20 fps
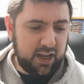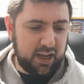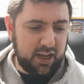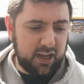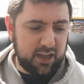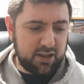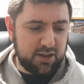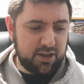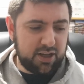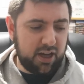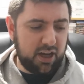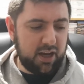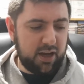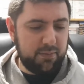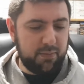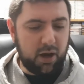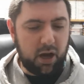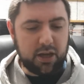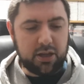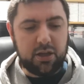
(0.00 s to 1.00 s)
and
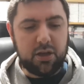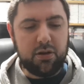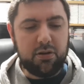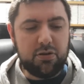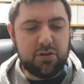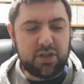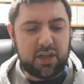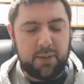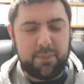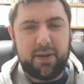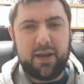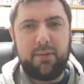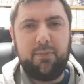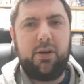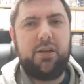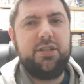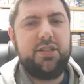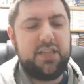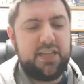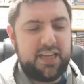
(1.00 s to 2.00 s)
I used a bit of
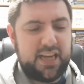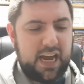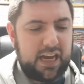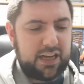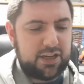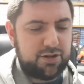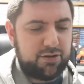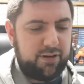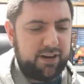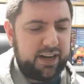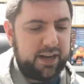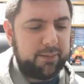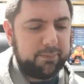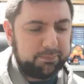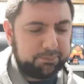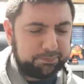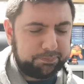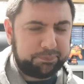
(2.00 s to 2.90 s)
my CEX credit